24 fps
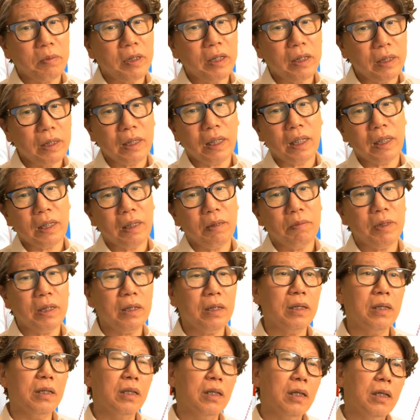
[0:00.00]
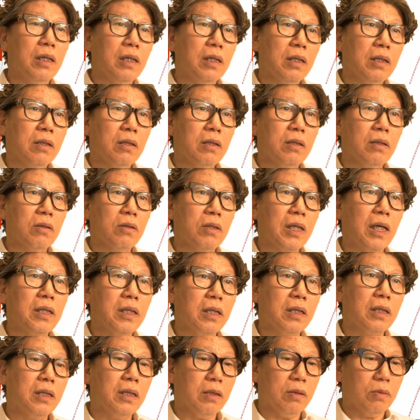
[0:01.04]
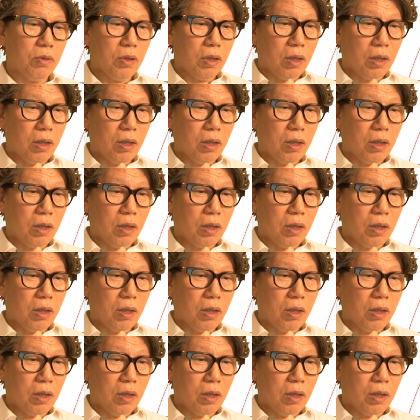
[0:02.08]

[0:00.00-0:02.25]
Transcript: the area of tooth contact, increases.